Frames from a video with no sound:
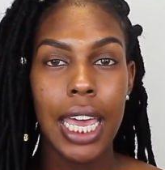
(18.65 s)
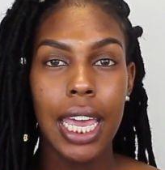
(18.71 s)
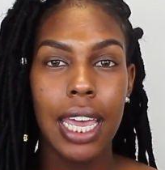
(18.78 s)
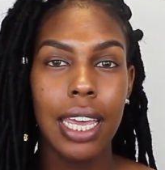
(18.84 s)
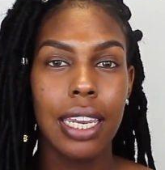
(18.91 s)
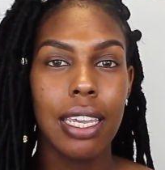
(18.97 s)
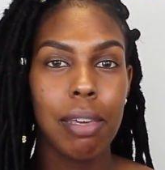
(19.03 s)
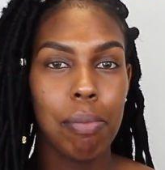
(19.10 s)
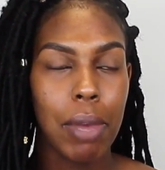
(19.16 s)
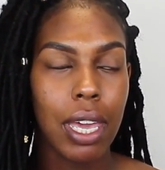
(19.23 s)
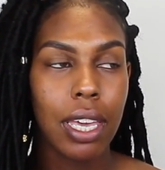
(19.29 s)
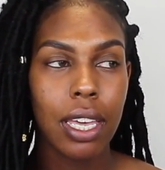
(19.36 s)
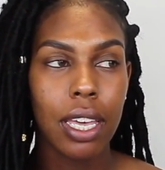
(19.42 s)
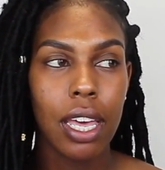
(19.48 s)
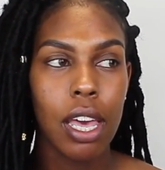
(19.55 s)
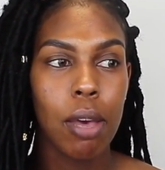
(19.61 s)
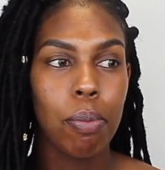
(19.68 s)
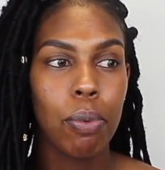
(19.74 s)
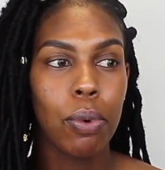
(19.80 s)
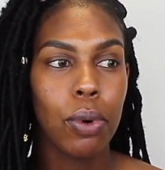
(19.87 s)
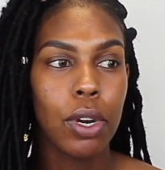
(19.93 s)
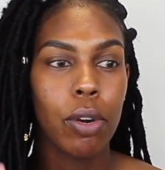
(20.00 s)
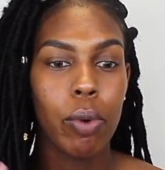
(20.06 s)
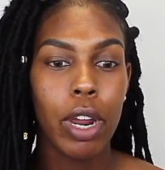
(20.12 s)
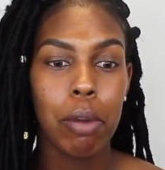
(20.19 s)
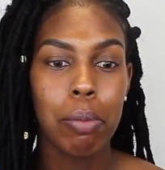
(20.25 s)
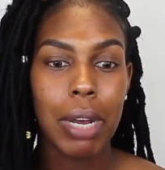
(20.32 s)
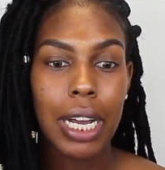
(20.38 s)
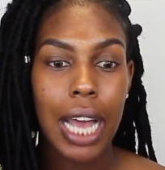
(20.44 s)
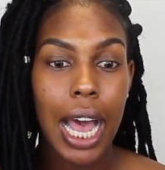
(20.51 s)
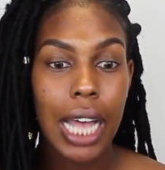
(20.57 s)
any makeup or wearing
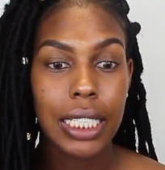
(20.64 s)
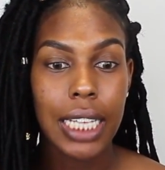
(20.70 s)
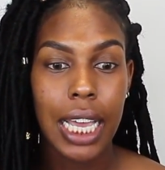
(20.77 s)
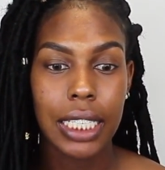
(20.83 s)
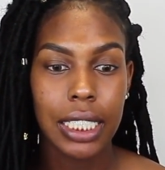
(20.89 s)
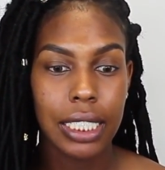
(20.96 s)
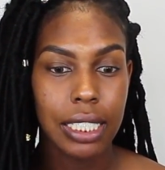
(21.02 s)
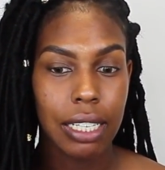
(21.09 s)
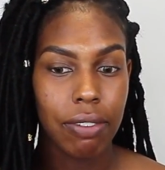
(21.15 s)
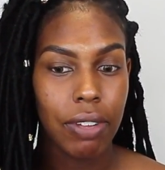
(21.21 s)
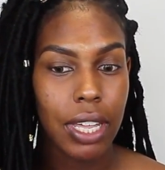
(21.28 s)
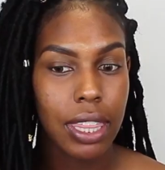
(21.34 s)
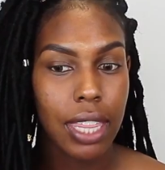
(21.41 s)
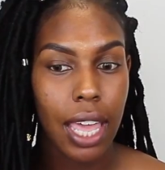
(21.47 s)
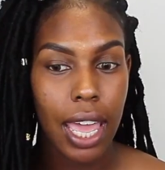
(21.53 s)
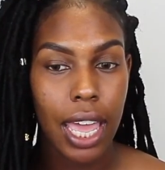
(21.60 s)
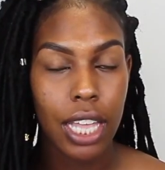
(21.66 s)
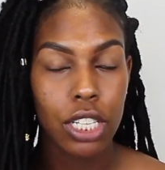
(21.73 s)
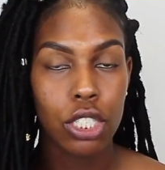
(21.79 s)
my contacts and stuff like that.